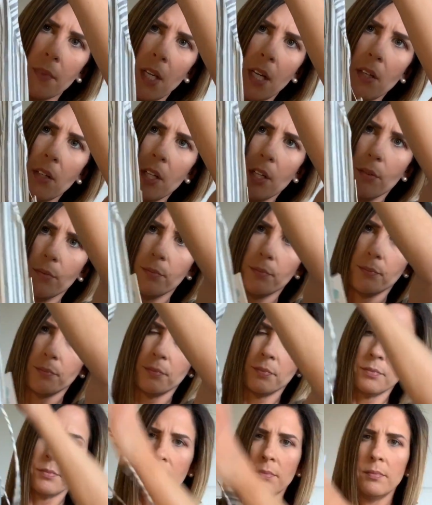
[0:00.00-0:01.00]
don't know.
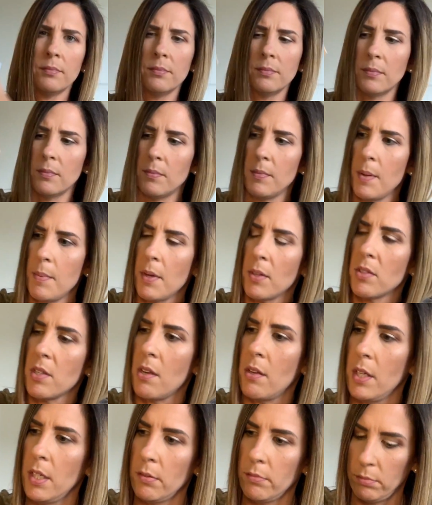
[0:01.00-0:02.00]
Maybe I'll
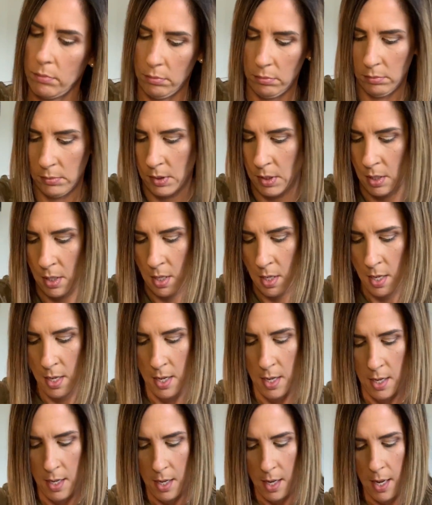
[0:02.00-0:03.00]
sell it.
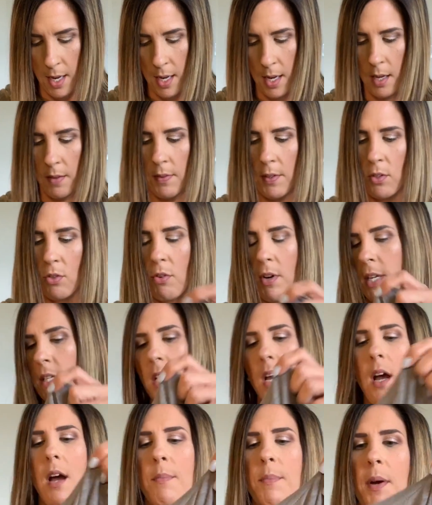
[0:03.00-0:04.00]
And this gray
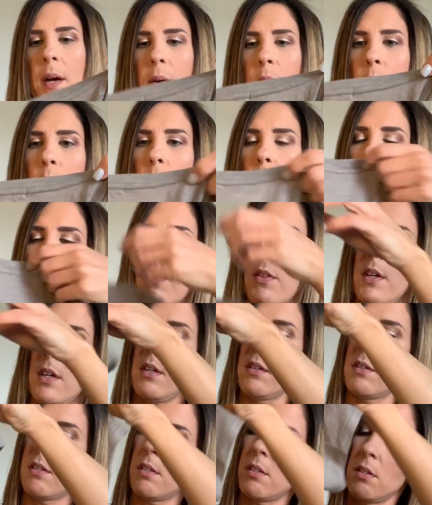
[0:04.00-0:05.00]
top, I will wear
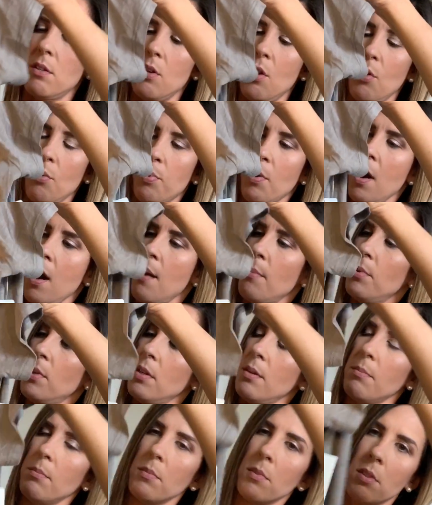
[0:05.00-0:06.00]
this, no
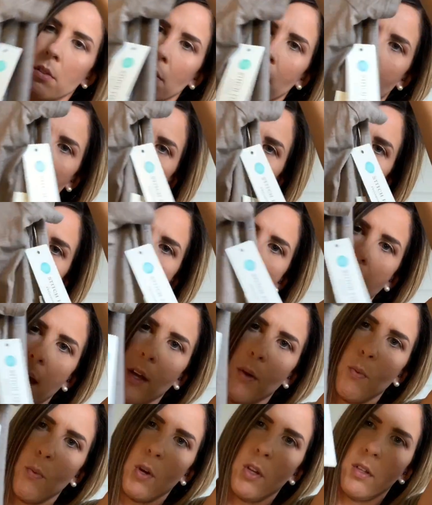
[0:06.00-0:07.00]
problems. Love
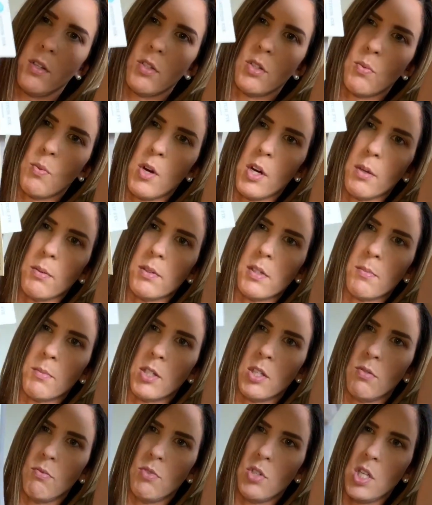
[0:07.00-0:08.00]
gray, wear this to work with some
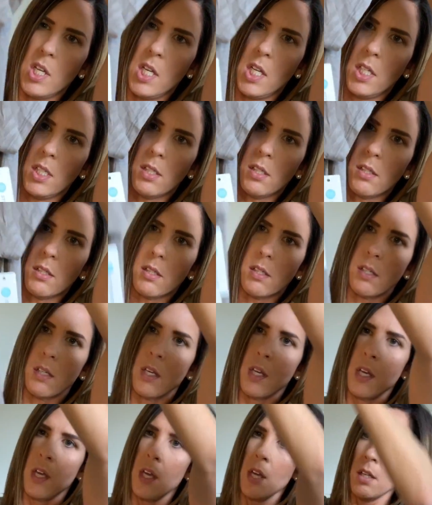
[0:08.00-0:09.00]
cute jeans.
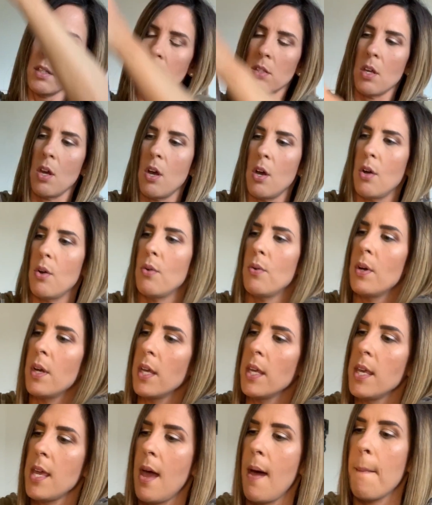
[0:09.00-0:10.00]
So
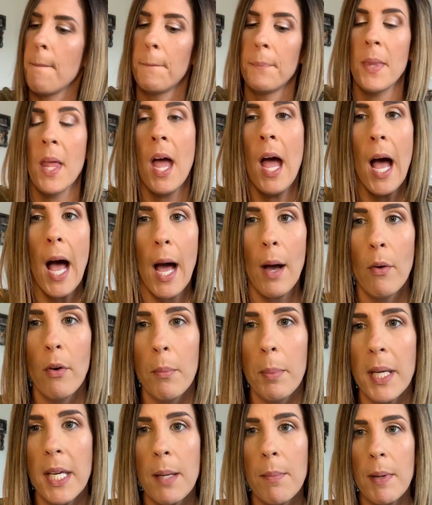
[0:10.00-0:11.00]
yeah, I will
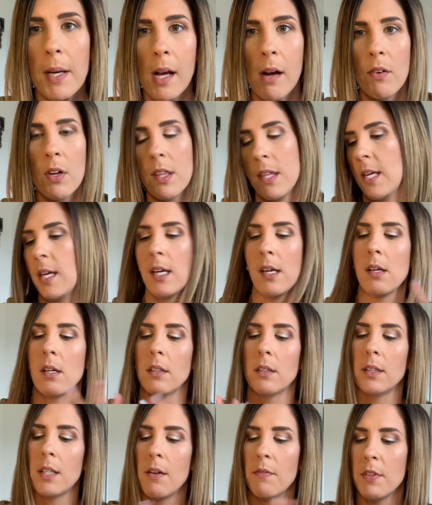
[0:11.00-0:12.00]
be keeping everything.
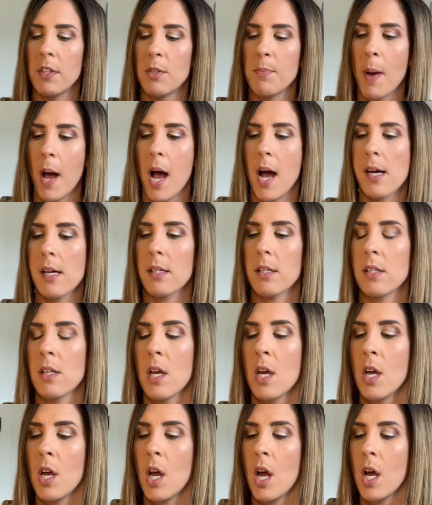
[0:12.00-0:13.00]
Love this box.
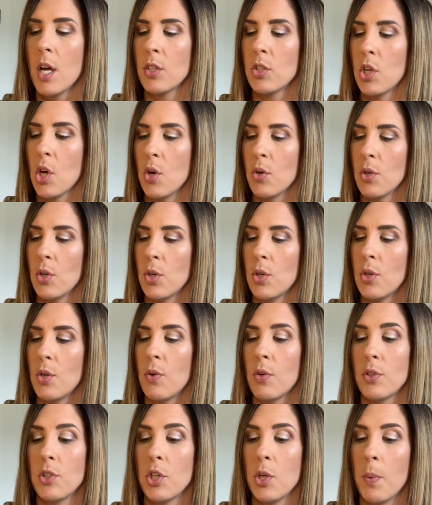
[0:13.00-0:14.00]

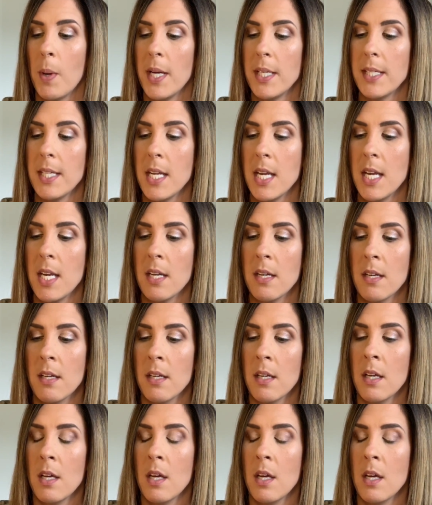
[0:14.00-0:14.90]
Total $218,